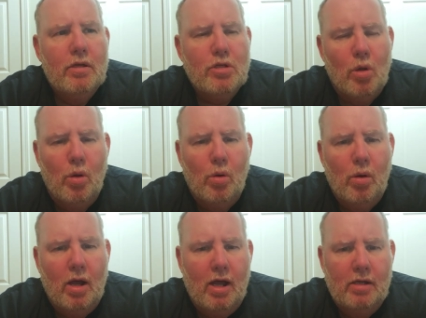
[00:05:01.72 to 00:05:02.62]

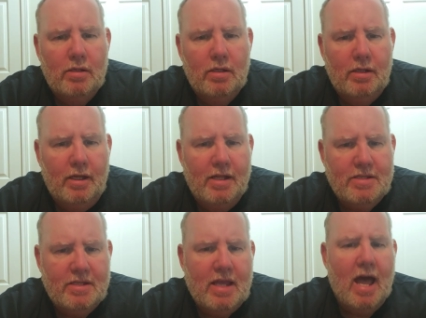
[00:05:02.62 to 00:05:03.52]
So
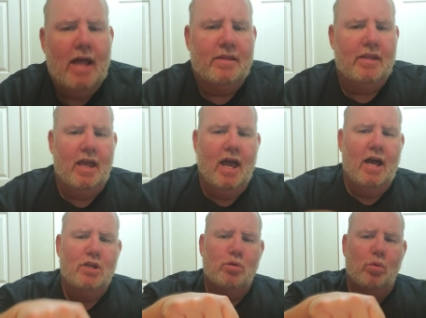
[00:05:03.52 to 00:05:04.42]
it's got the
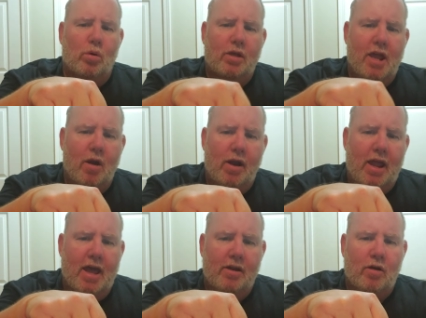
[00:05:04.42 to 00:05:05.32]
actual carry
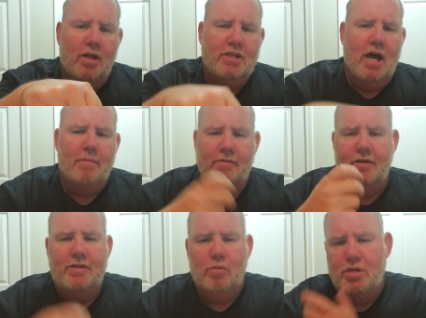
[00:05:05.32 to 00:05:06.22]
handle on top of
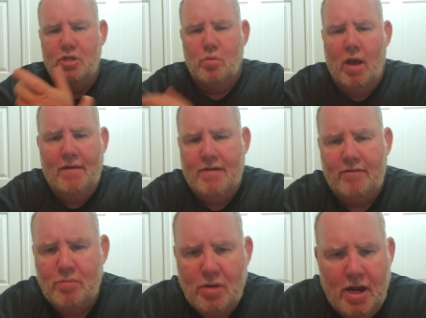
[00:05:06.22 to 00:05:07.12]
it, which is why I've
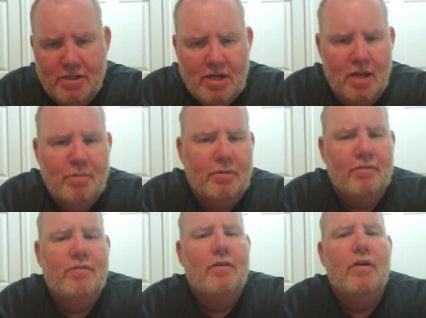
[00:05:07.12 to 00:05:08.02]
never put any type
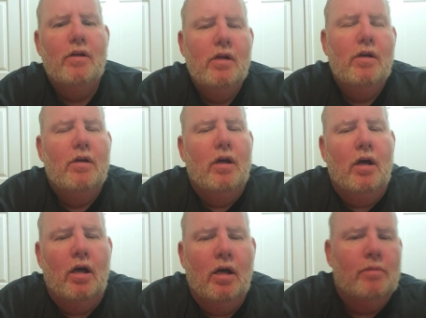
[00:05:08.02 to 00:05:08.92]
of
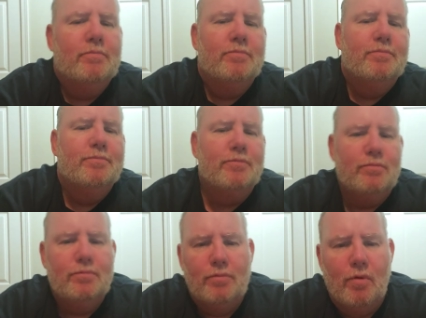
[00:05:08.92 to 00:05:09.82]
um,
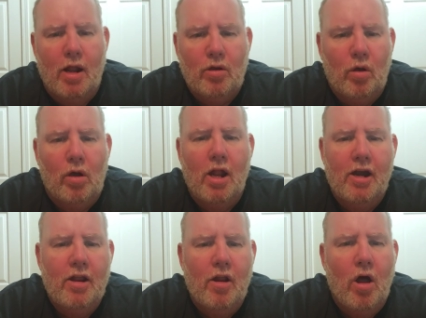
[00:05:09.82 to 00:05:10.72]
reticle on
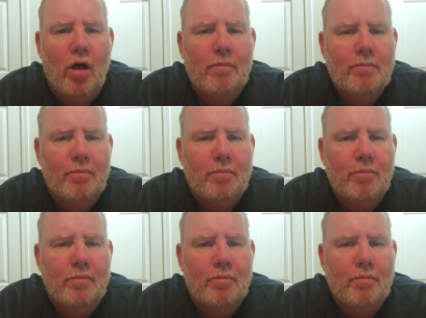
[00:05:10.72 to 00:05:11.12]
it at all.